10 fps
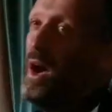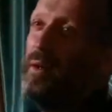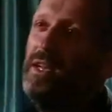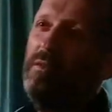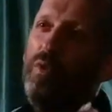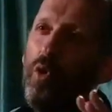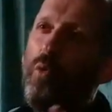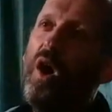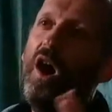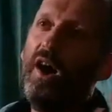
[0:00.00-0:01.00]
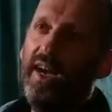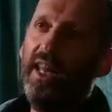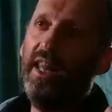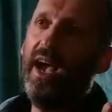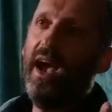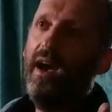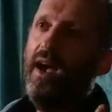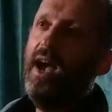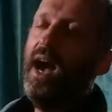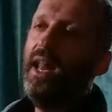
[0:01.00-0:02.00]
I'm going to do more work in
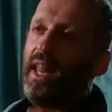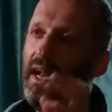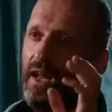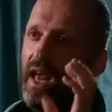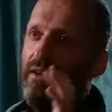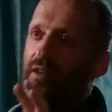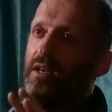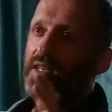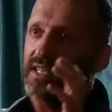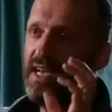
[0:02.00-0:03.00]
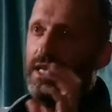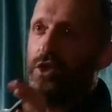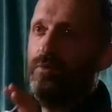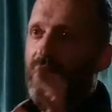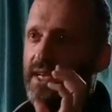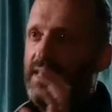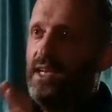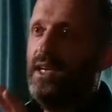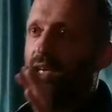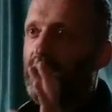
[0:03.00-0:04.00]
and that'll have a
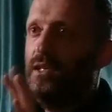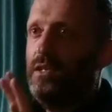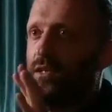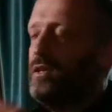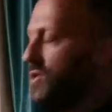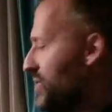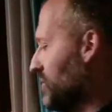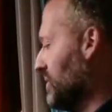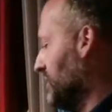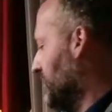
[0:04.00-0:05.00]
saturating sort of.